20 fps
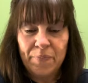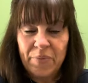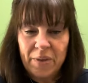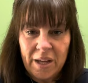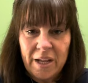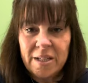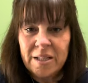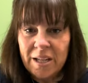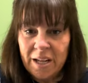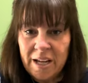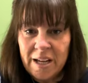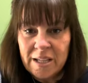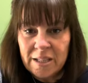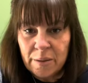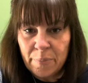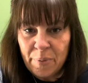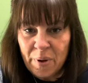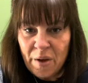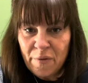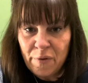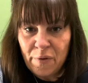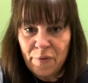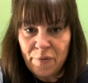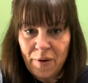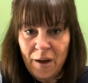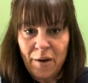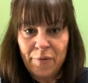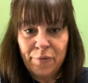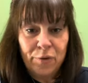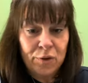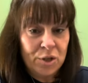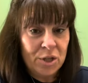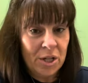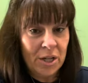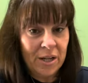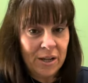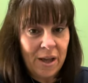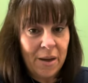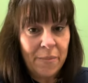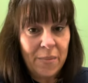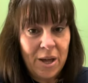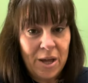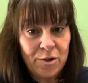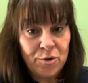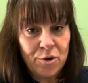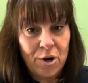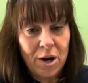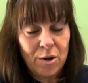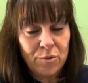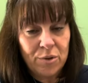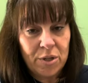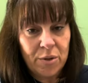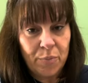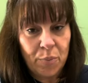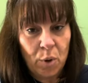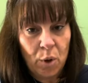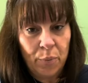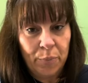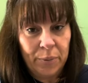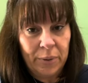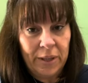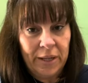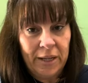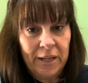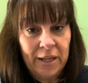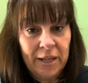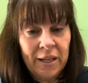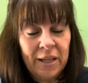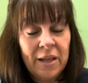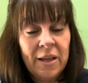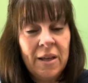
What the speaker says: It is a bit of a faff. Until I get my head around it properly,